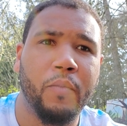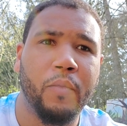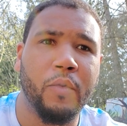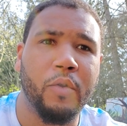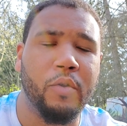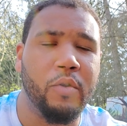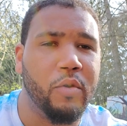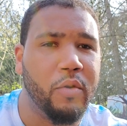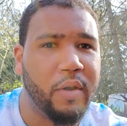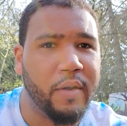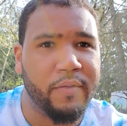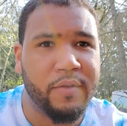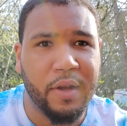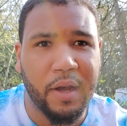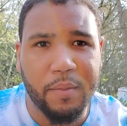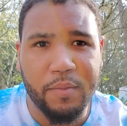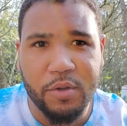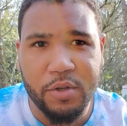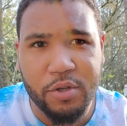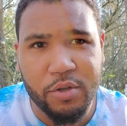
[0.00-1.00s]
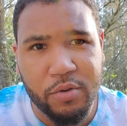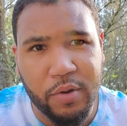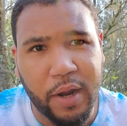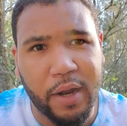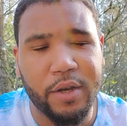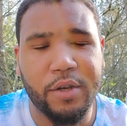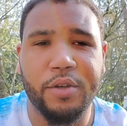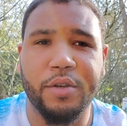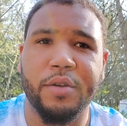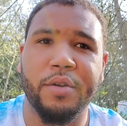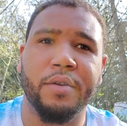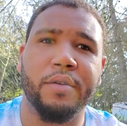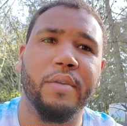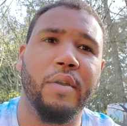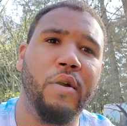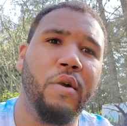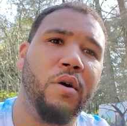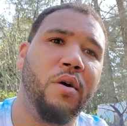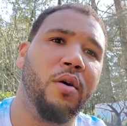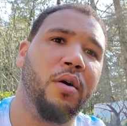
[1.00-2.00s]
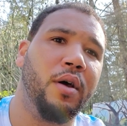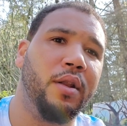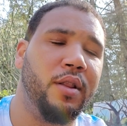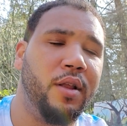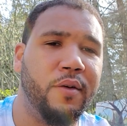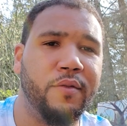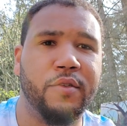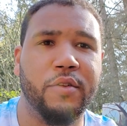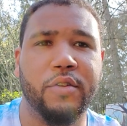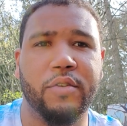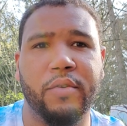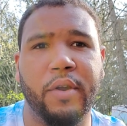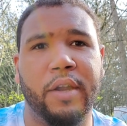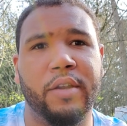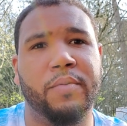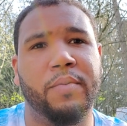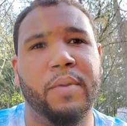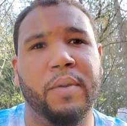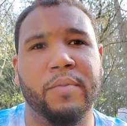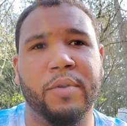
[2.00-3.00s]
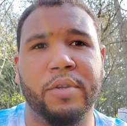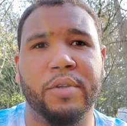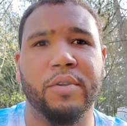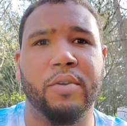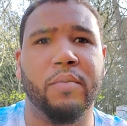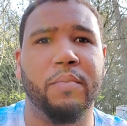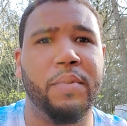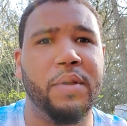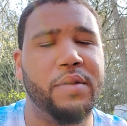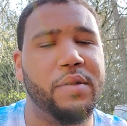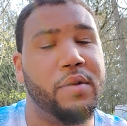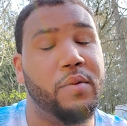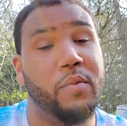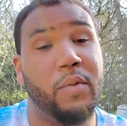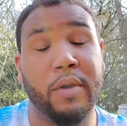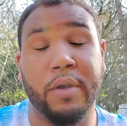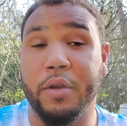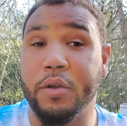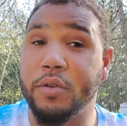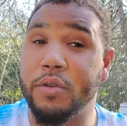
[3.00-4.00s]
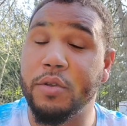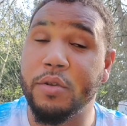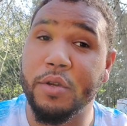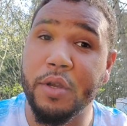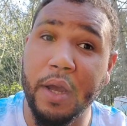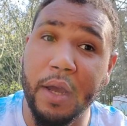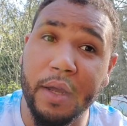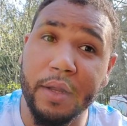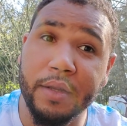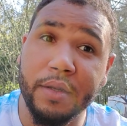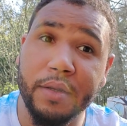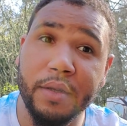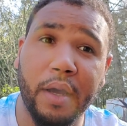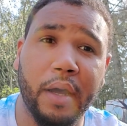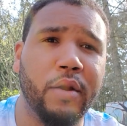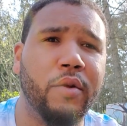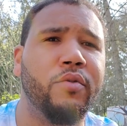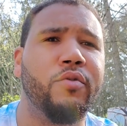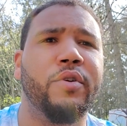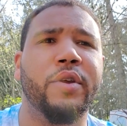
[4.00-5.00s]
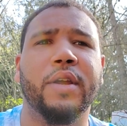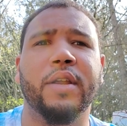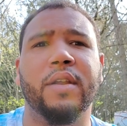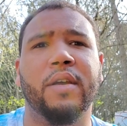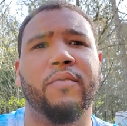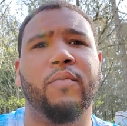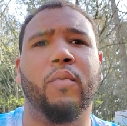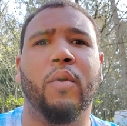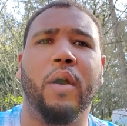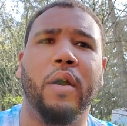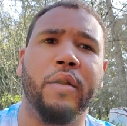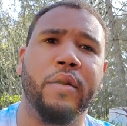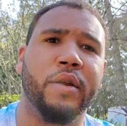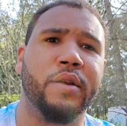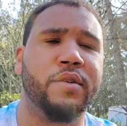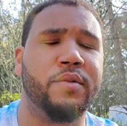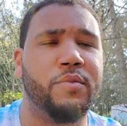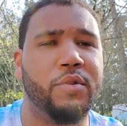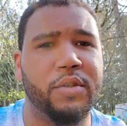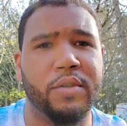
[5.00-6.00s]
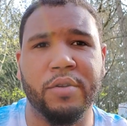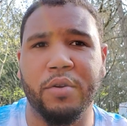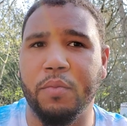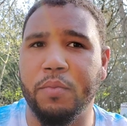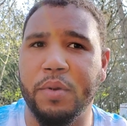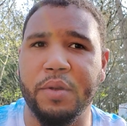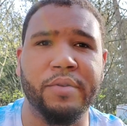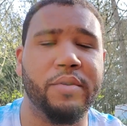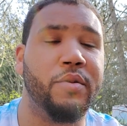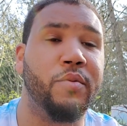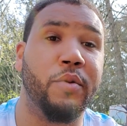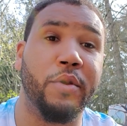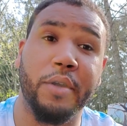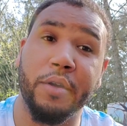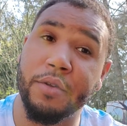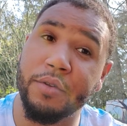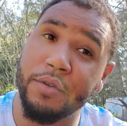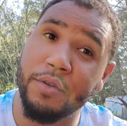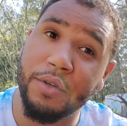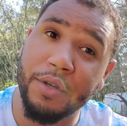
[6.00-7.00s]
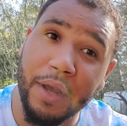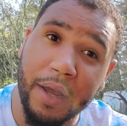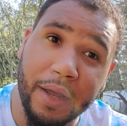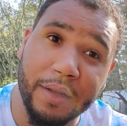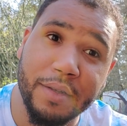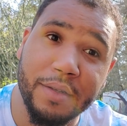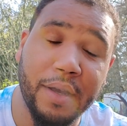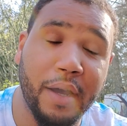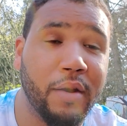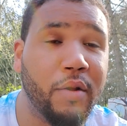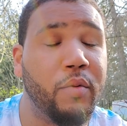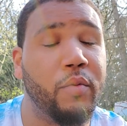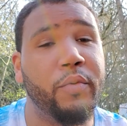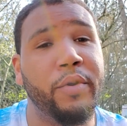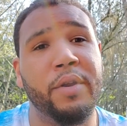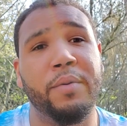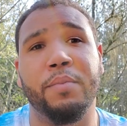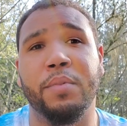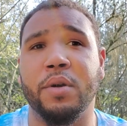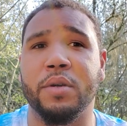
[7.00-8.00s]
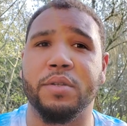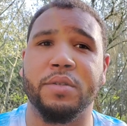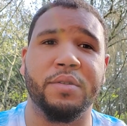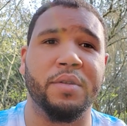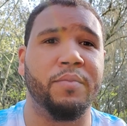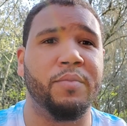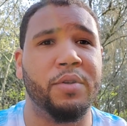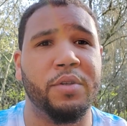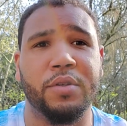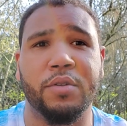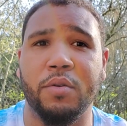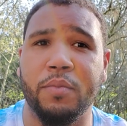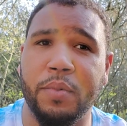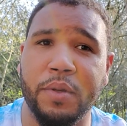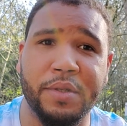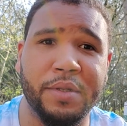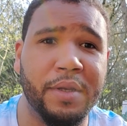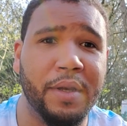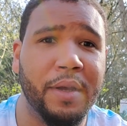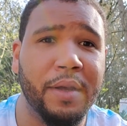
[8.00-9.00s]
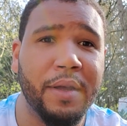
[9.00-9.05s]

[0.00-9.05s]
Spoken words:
You don't have time to stretch. Oh, I'd love to stretch, but I'm just so busy. Well, here's your chance. I don't drink enough water because I'm just so busy. Well, here's your chance. I don't read books because I'm just so busy.